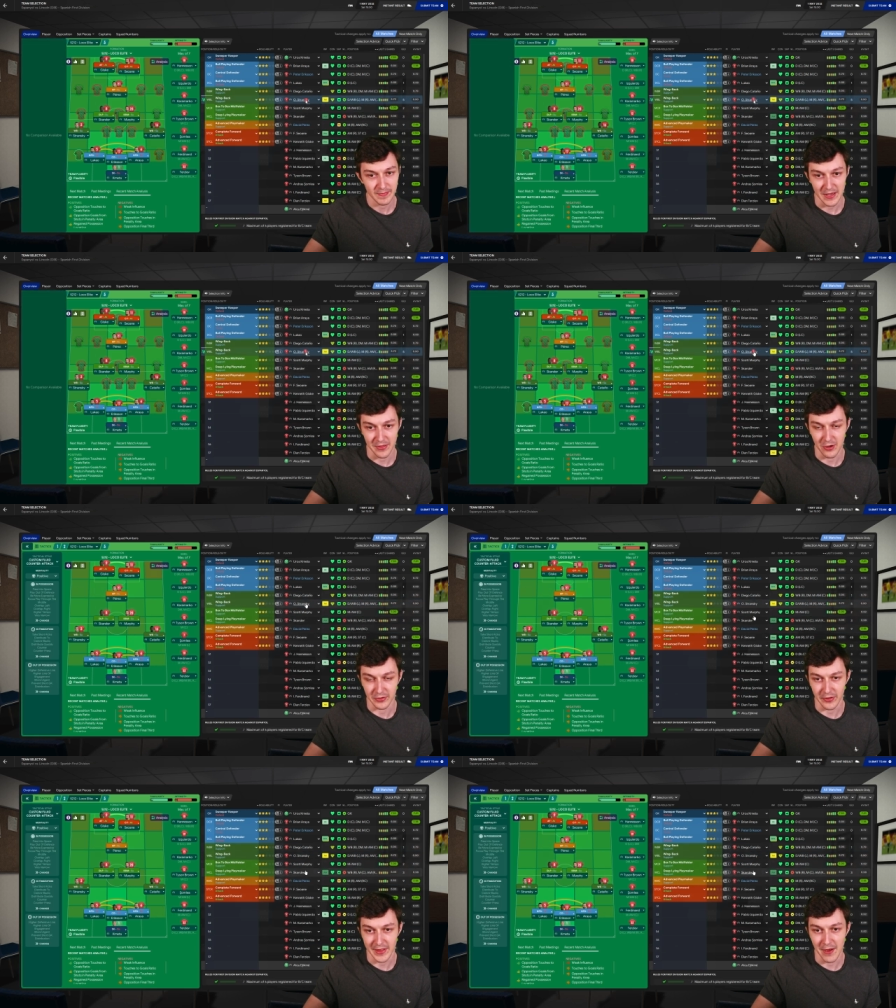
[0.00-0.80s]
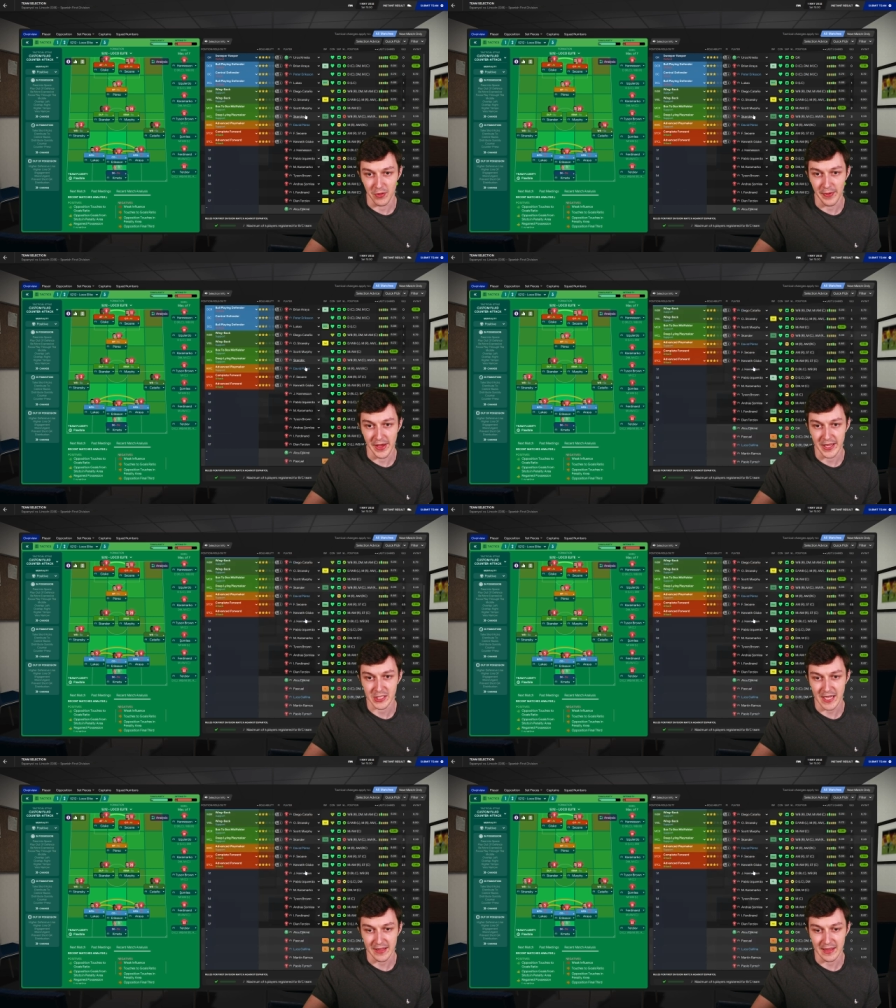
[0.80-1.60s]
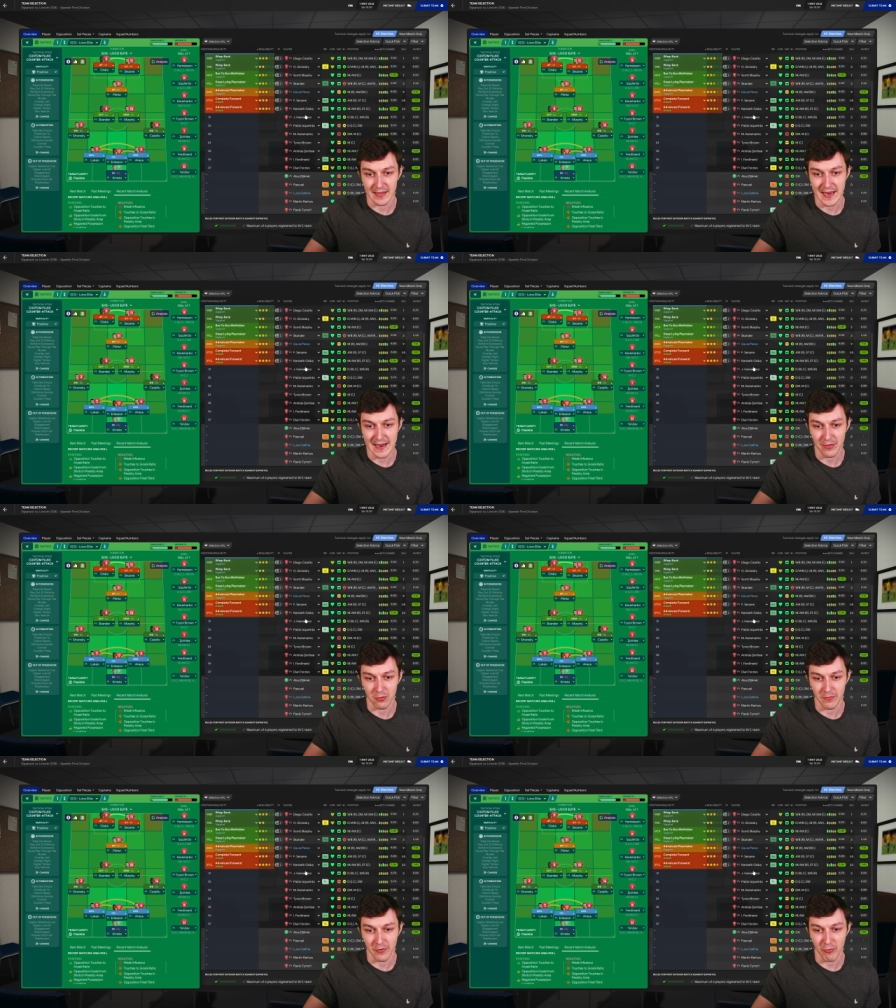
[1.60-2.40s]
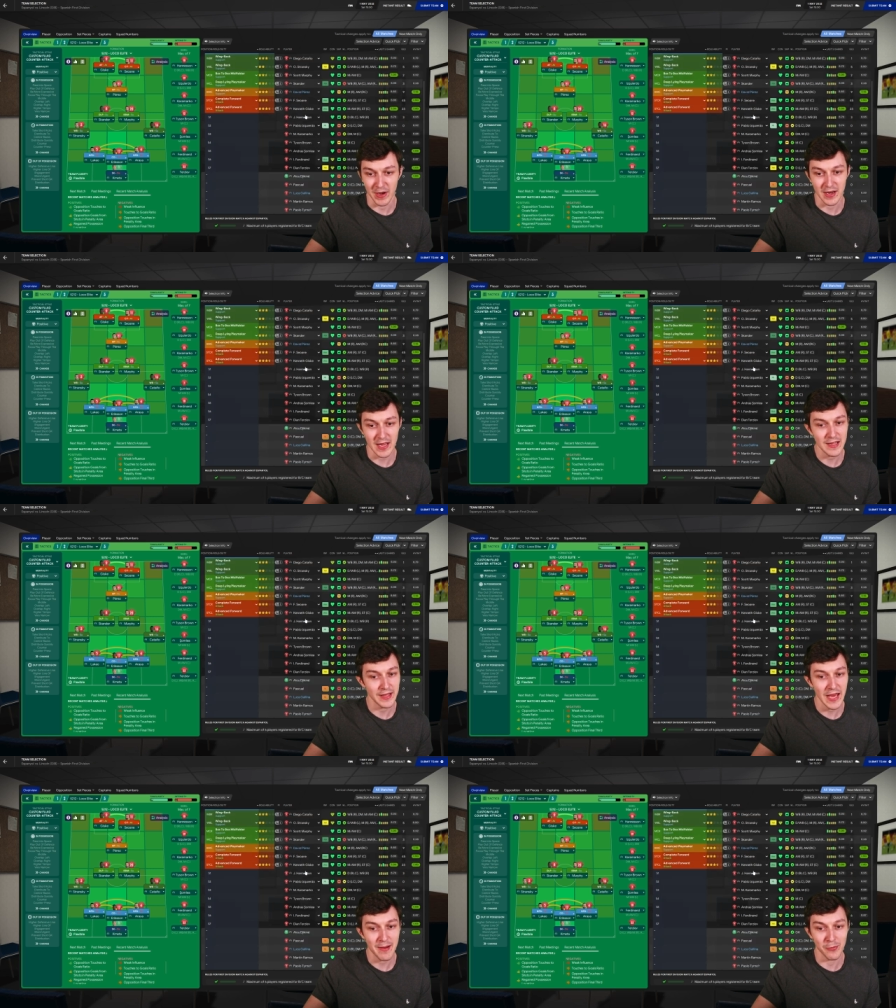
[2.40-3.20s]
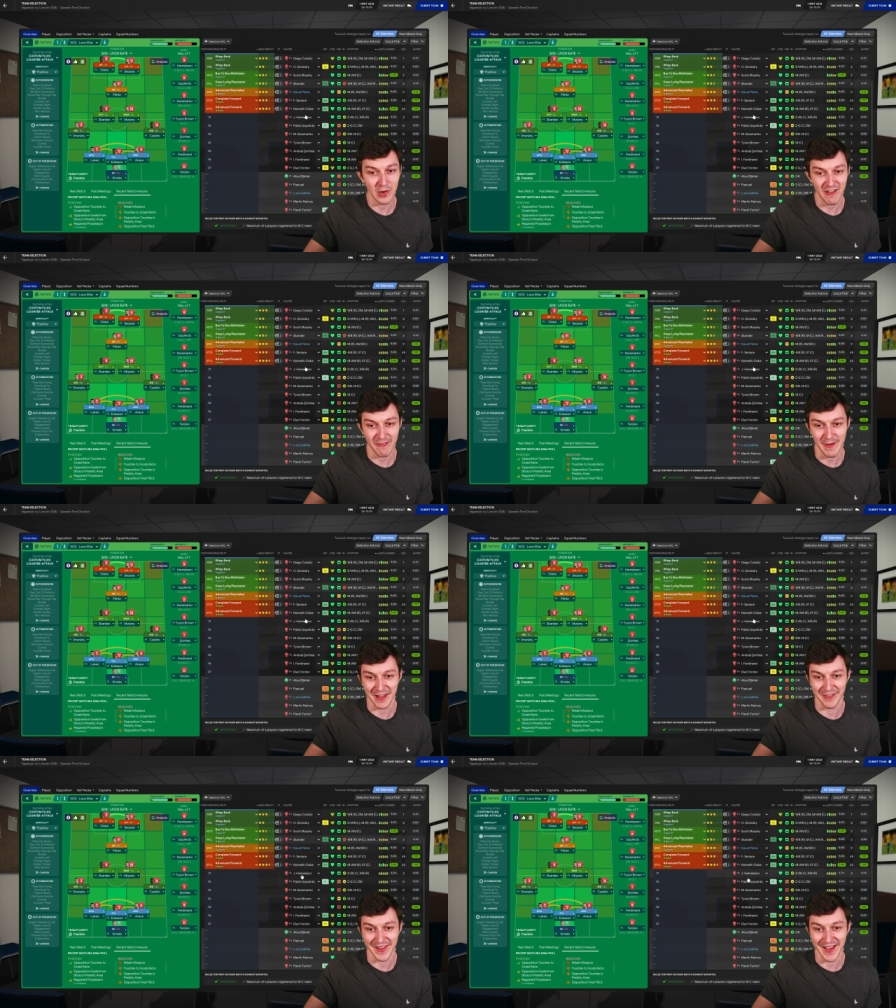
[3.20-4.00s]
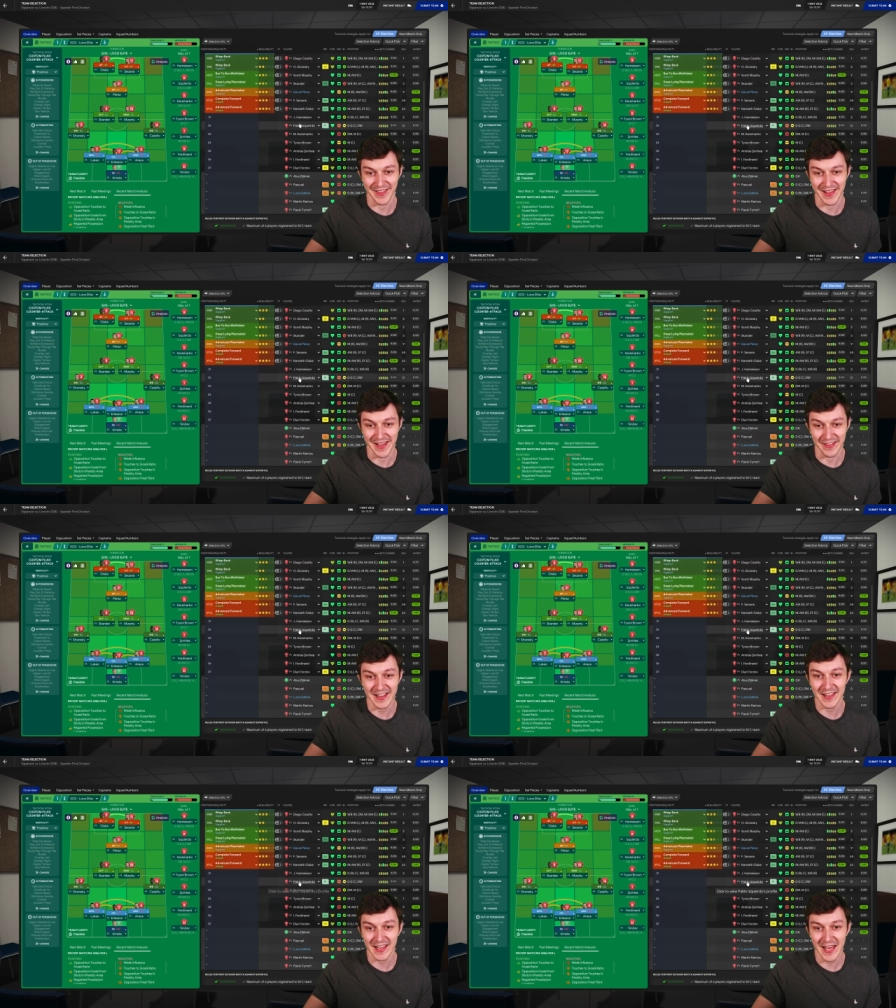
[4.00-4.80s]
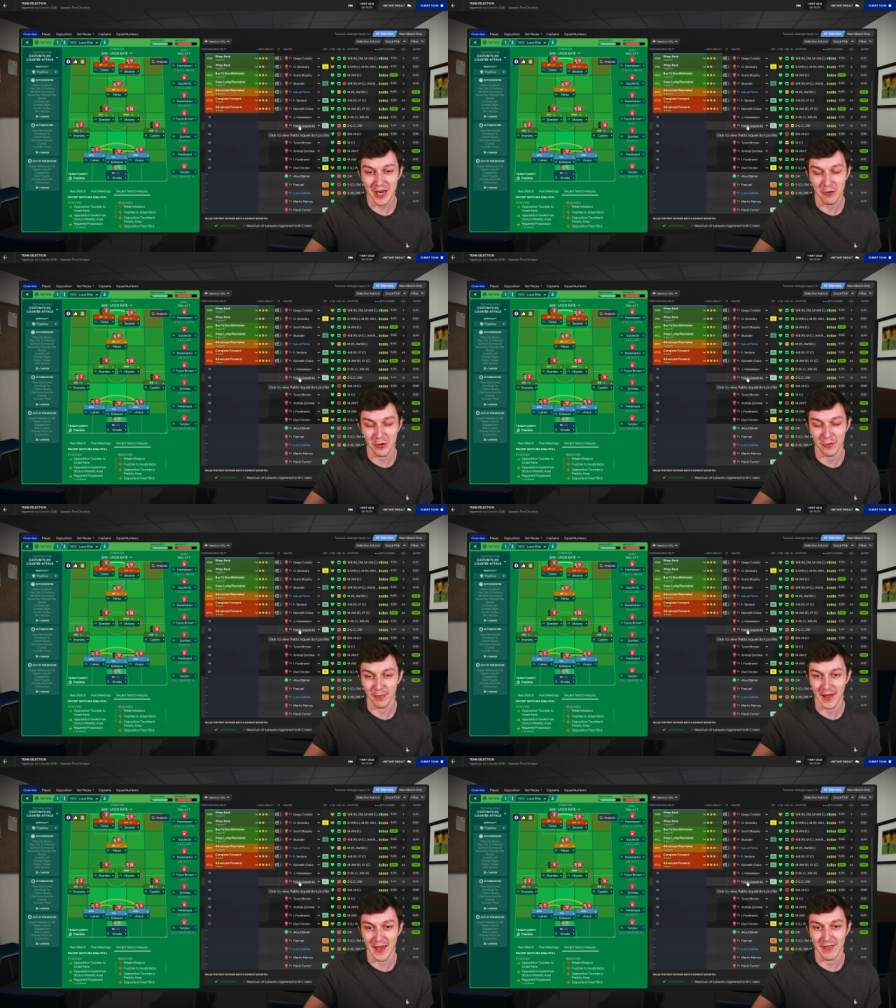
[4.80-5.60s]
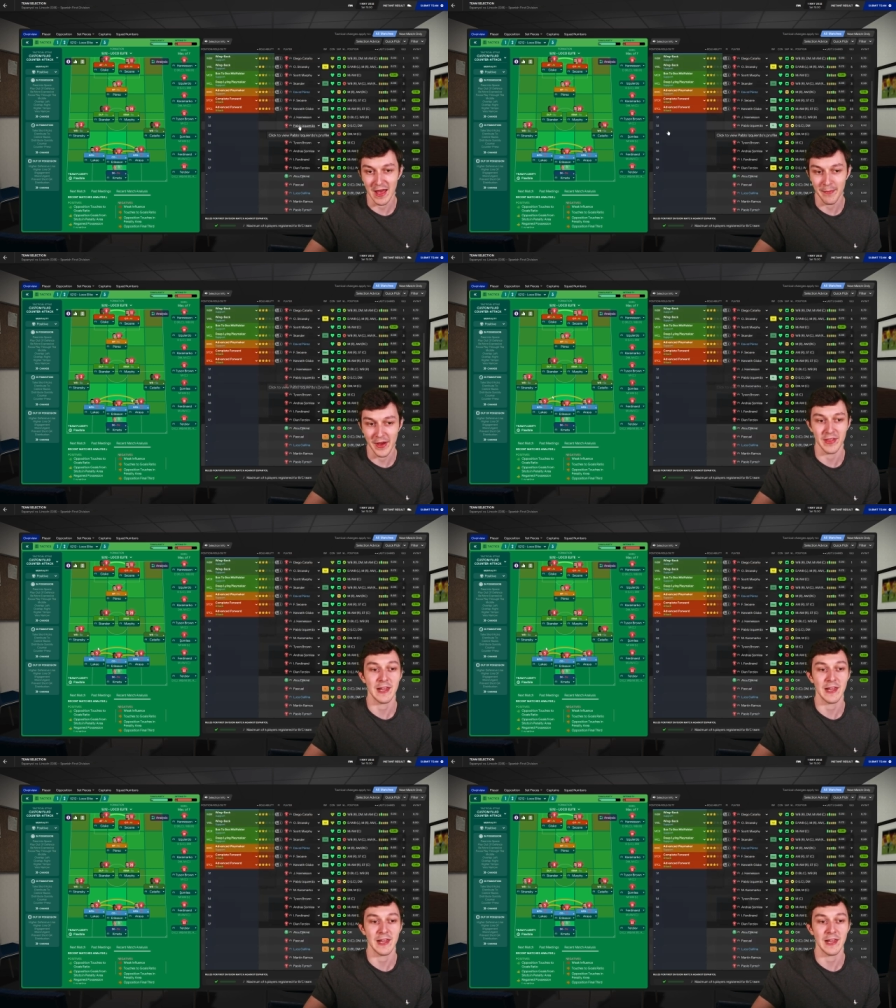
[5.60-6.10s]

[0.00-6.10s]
has got to stay on the pitch. That's a little frustrating. We need to get more left-backs for next season. Izquierdo could play there, but as a